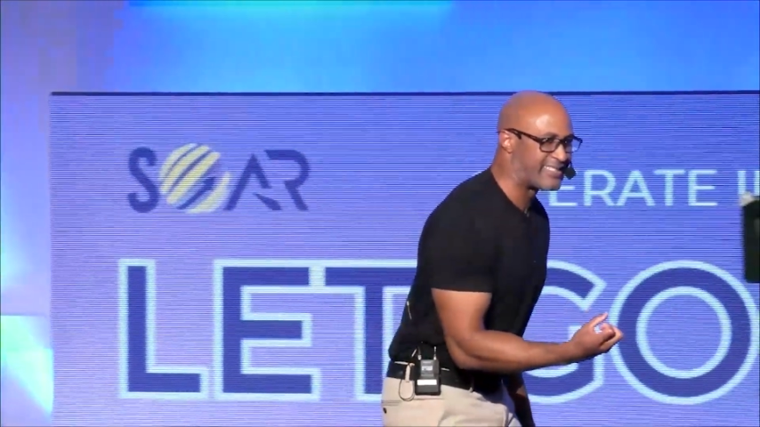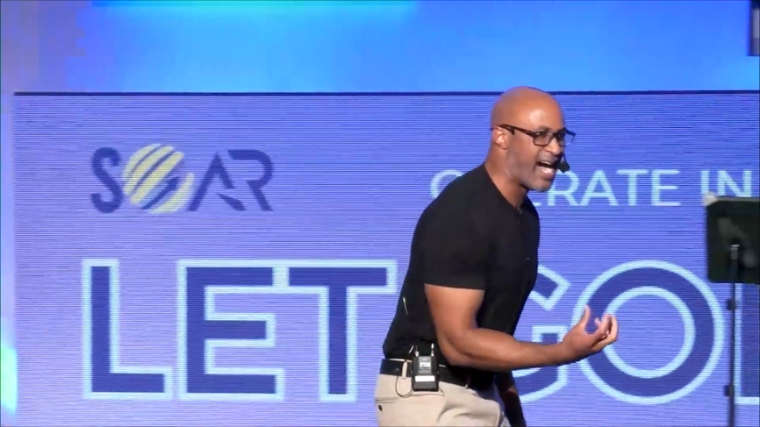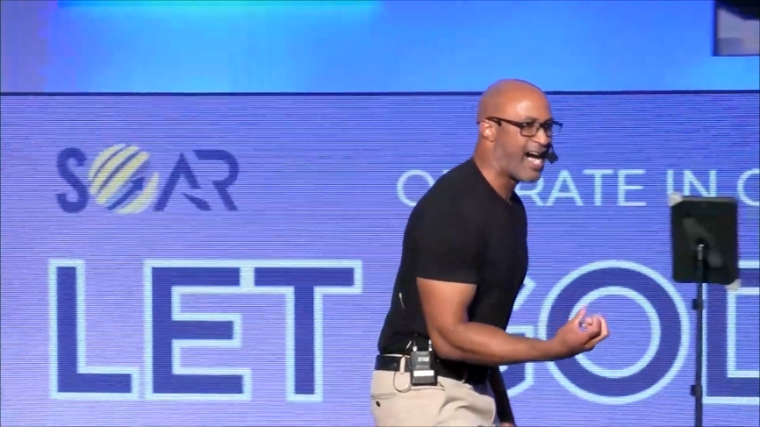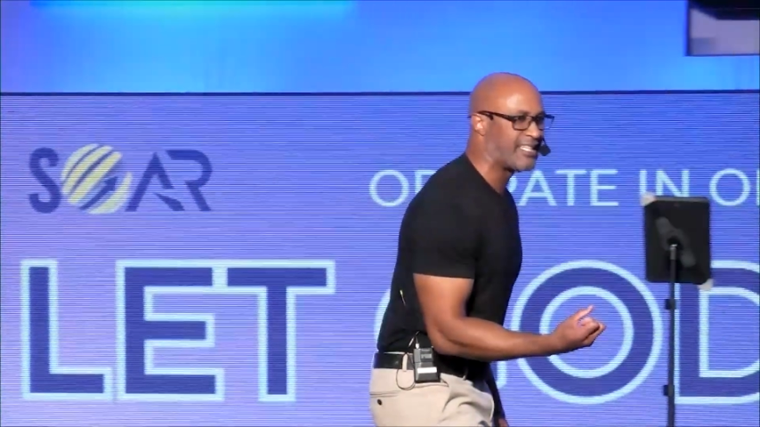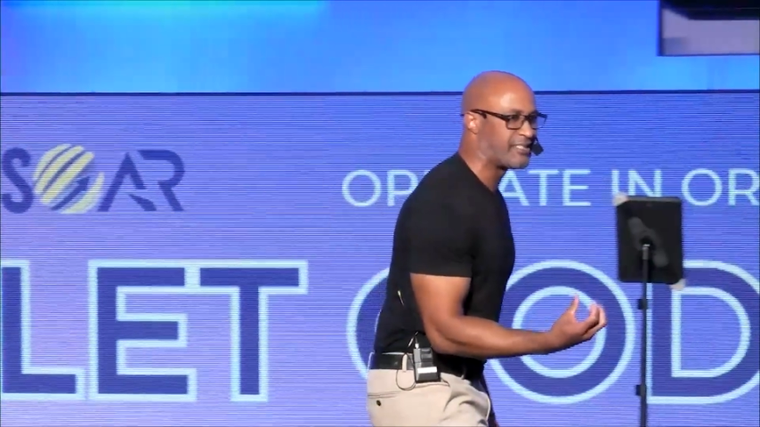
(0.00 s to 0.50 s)

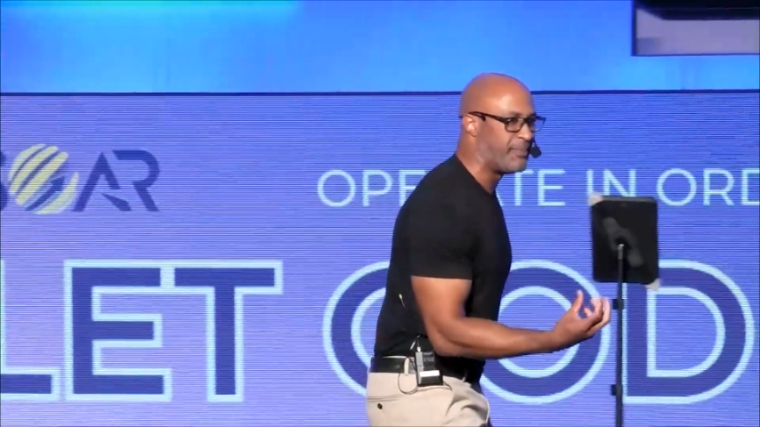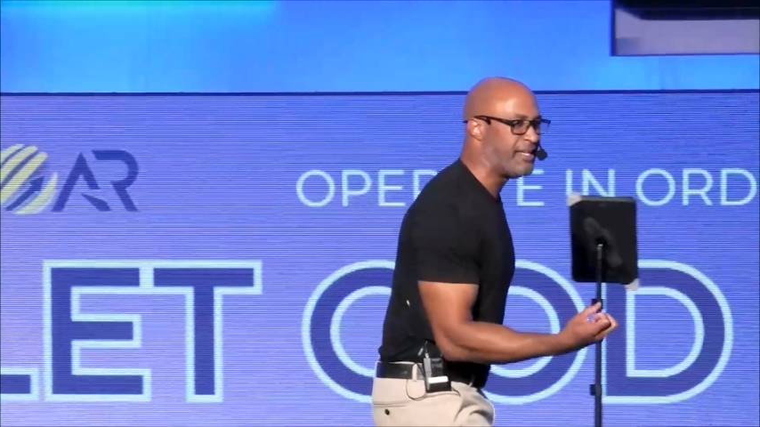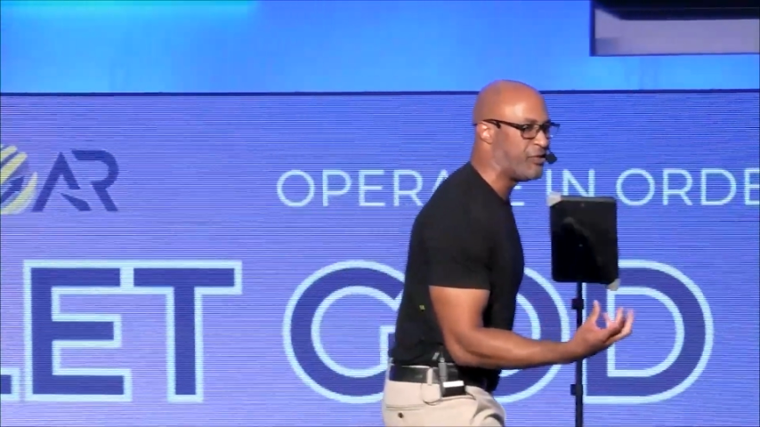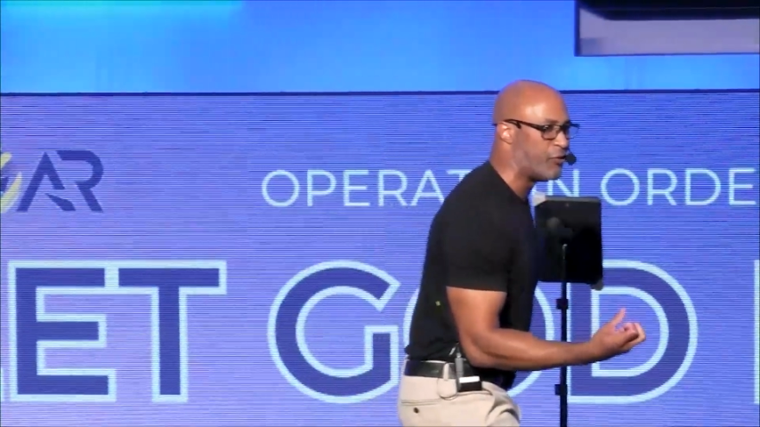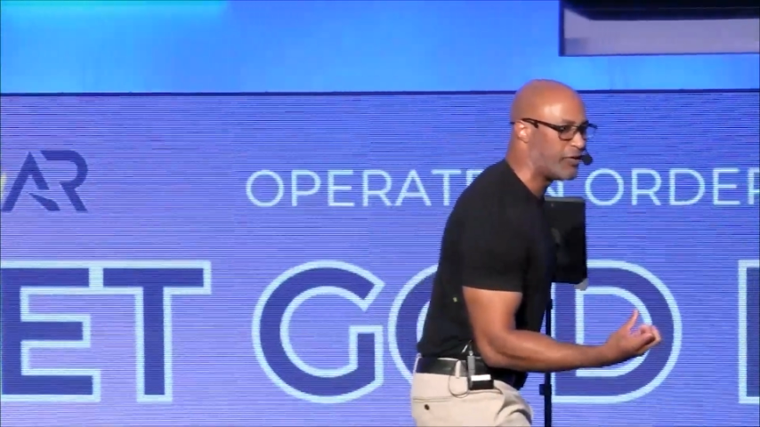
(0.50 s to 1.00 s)
God is
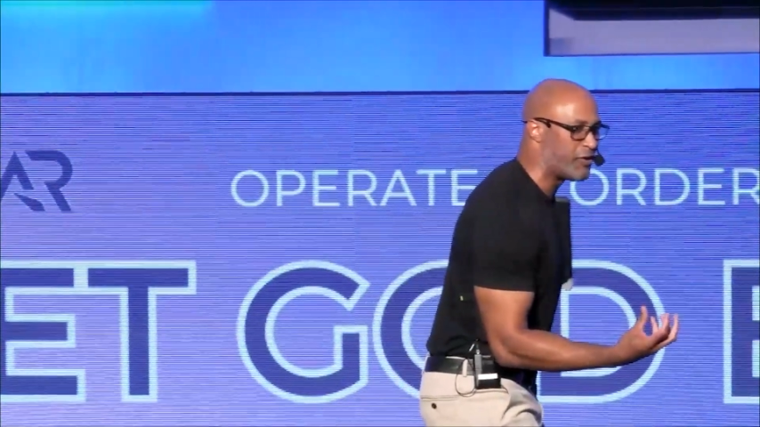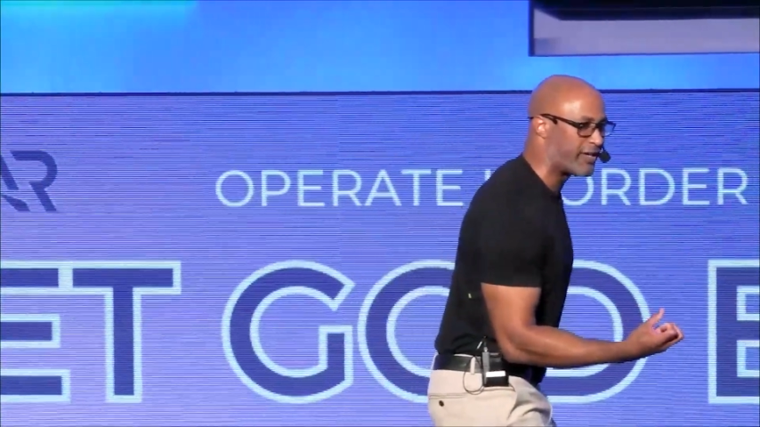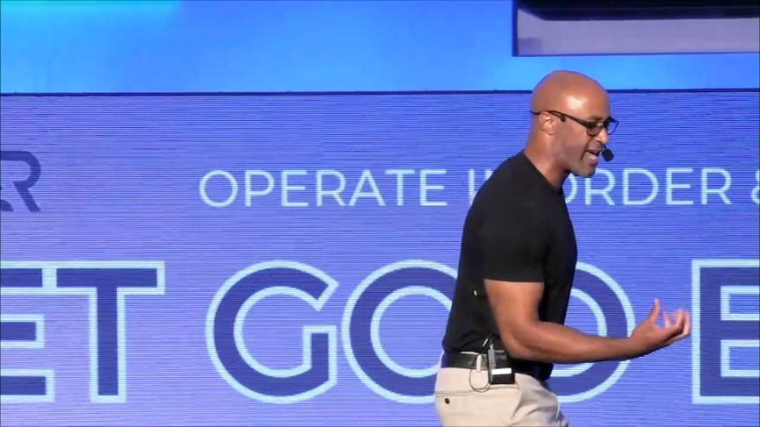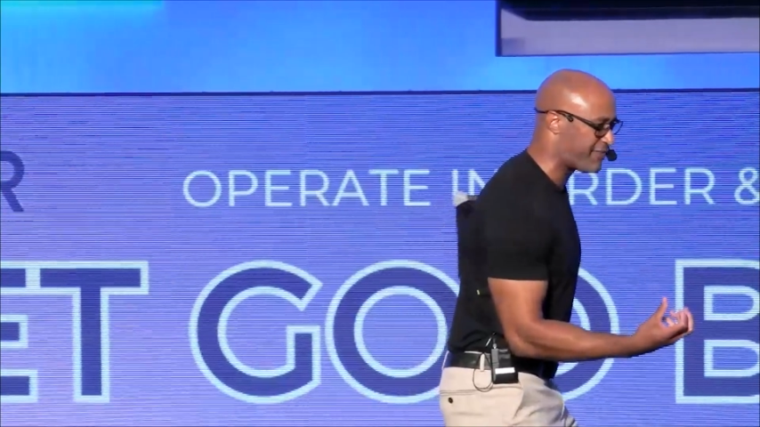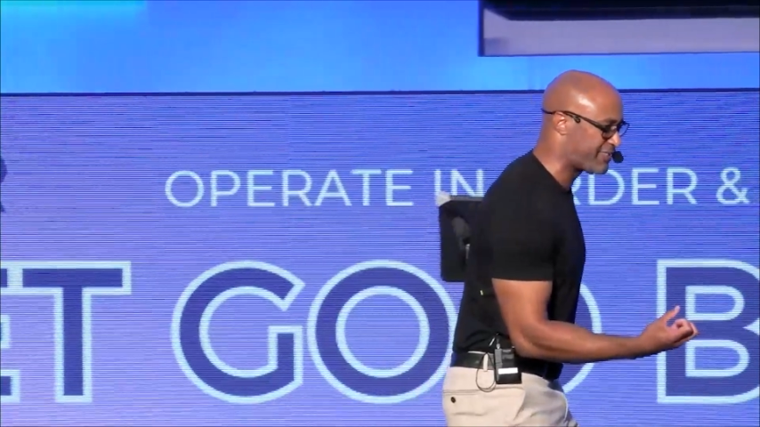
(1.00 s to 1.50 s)
meeting you in your
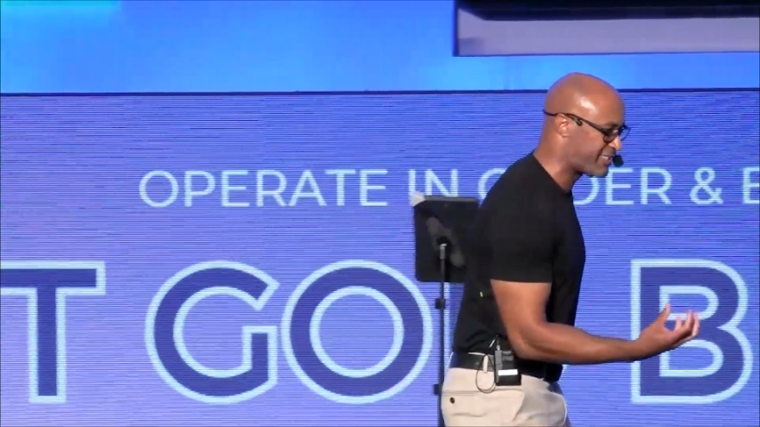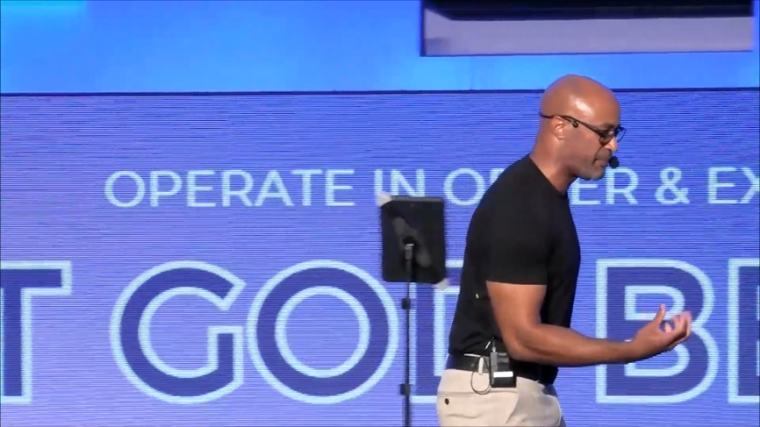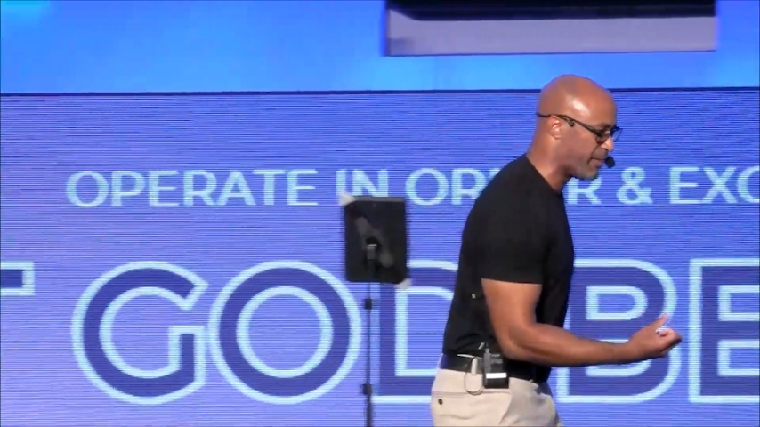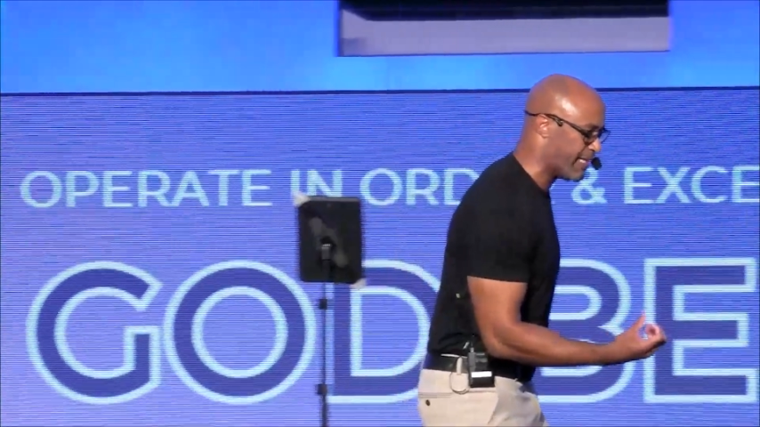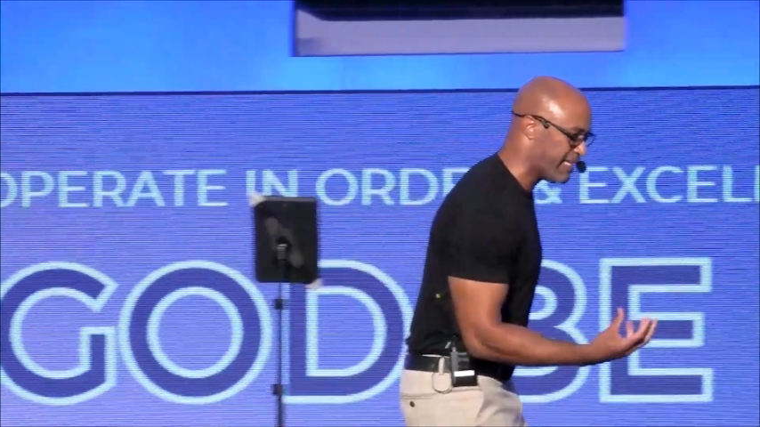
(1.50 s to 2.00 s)

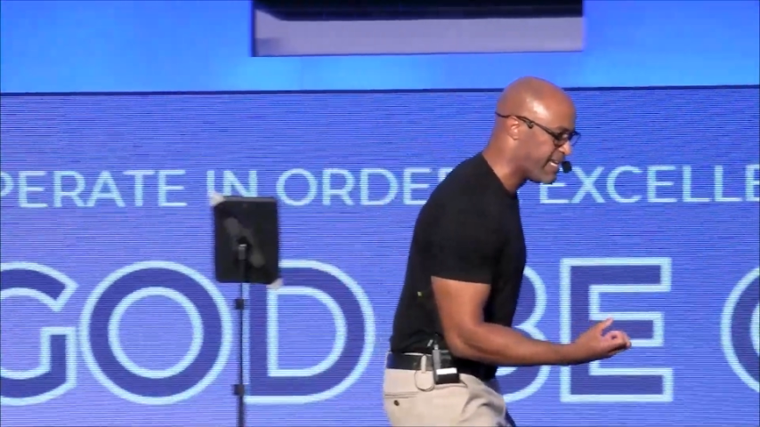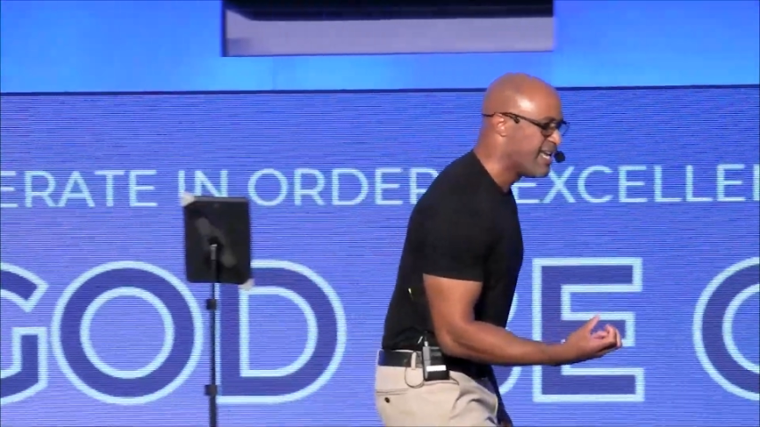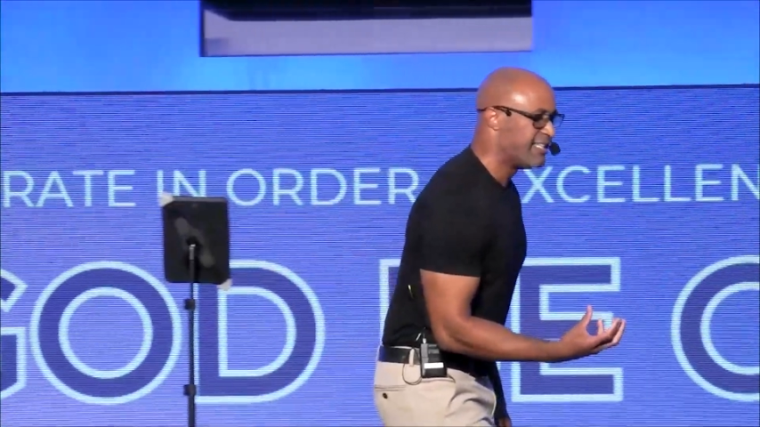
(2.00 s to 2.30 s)
Gethsemane,